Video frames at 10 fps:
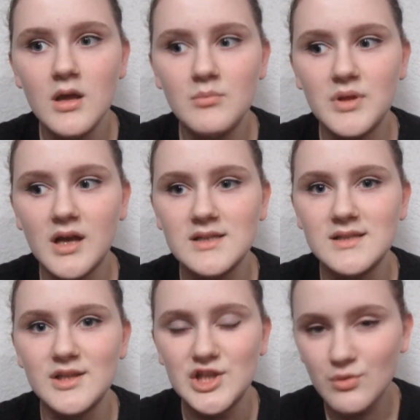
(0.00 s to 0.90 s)
because
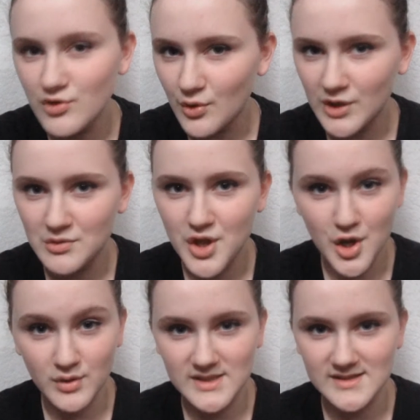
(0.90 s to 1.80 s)
you are the only one that
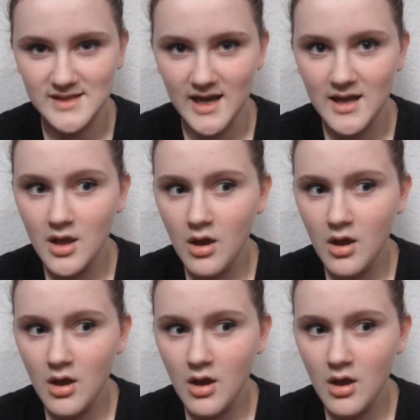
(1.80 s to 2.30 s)
notices that.